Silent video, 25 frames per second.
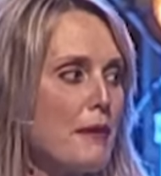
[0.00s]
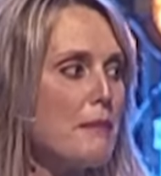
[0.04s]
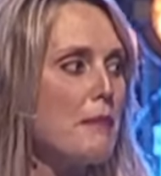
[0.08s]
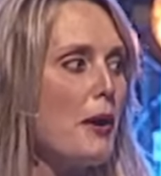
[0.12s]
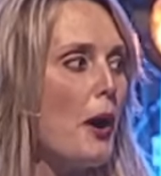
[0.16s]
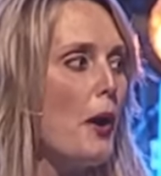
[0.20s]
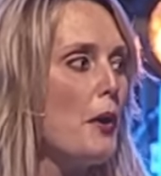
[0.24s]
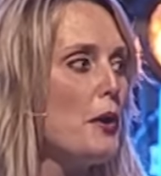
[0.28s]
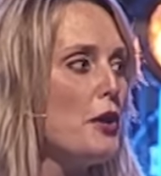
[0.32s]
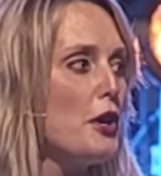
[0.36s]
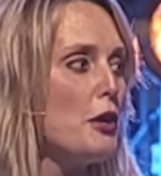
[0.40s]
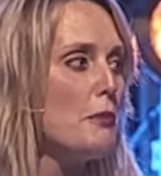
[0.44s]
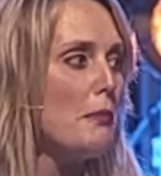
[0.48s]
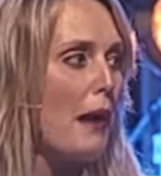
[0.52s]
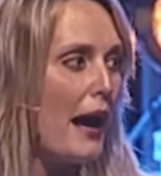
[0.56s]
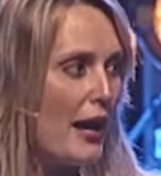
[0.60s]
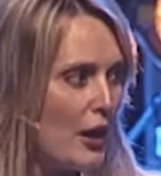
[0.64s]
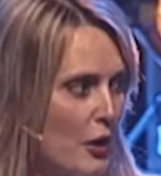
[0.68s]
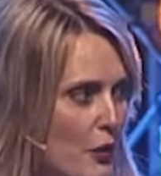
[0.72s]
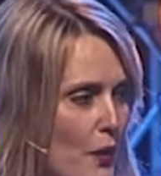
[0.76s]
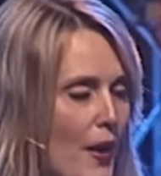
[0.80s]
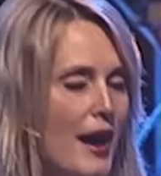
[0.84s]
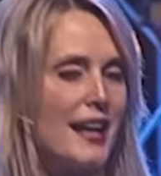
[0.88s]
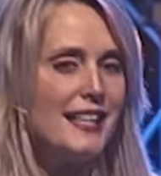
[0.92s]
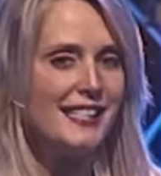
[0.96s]
promote you, my
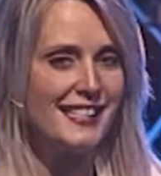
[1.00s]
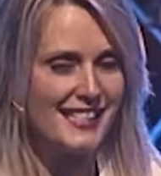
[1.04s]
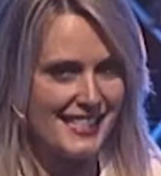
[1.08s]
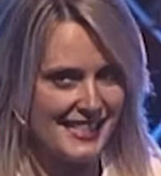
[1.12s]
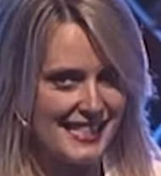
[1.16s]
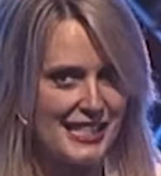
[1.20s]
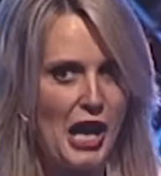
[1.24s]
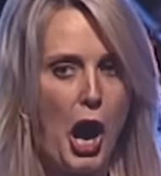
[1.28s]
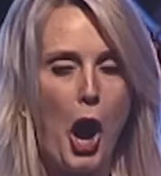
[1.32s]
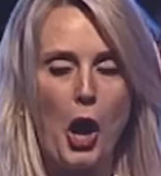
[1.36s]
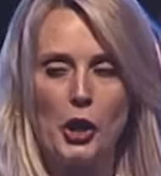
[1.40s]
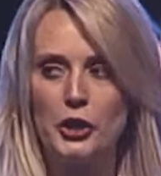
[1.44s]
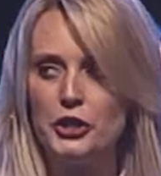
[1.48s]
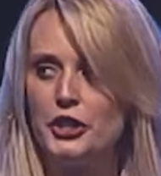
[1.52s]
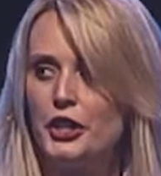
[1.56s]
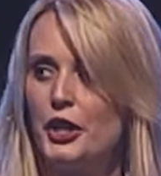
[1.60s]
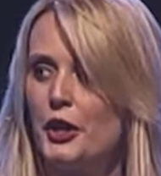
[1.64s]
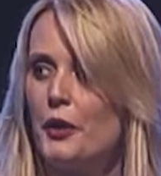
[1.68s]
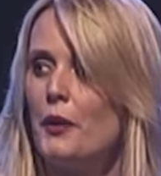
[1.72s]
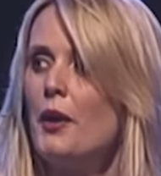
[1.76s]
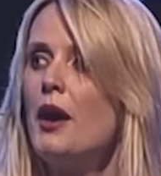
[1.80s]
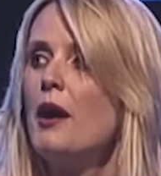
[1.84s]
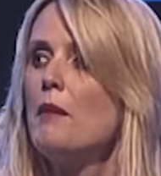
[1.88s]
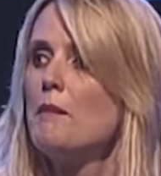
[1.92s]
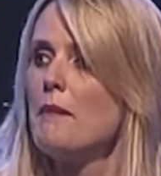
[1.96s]
grace is on
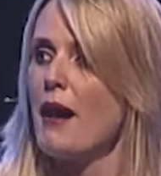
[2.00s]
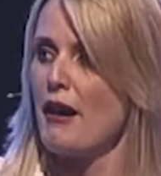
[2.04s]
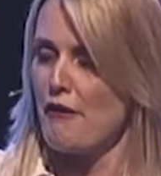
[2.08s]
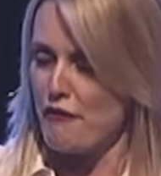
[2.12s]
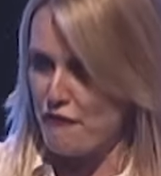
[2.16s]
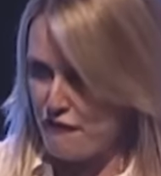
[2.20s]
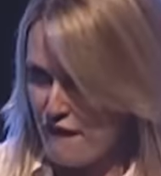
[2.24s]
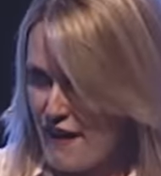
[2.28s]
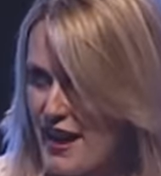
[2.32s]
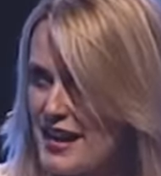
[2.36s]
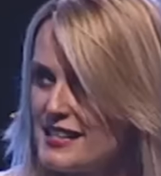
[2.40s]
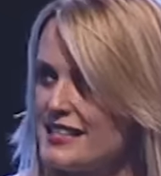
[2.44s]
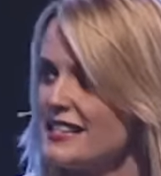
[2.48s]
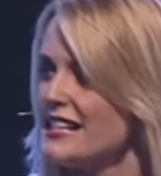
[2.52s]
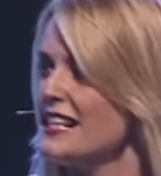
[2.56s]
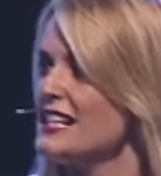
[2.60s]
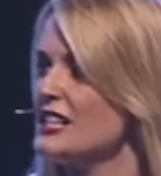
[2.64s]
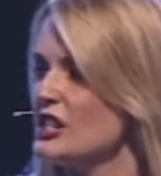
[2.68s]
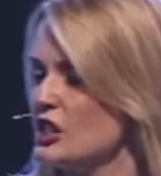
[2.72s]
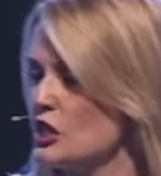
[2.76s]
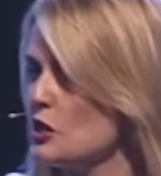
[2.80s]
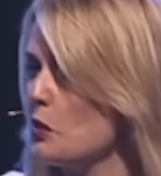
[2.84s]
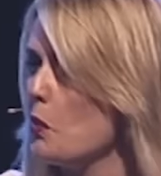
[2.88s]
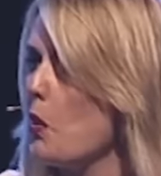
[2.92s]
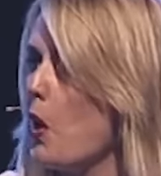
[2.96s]
you. My face
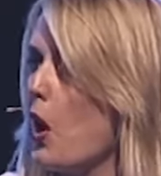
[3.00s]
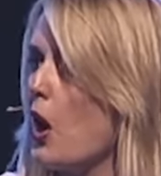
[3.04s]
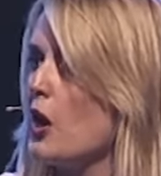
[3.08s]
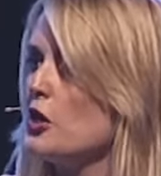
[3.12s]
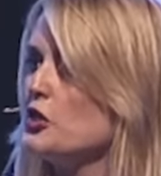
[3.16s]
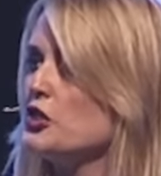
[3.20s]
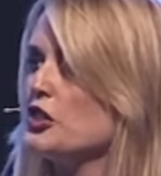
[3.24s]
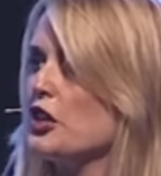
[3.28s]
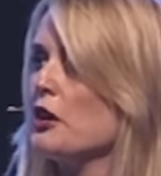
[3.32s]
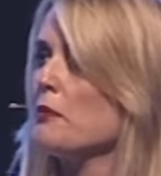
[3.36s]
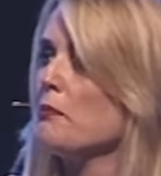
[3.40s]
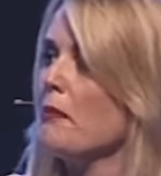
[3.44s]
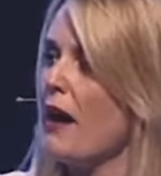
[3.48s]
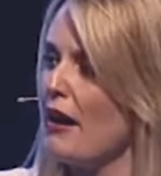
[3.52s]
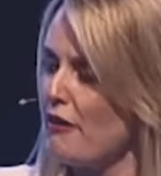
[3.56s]
is towards you.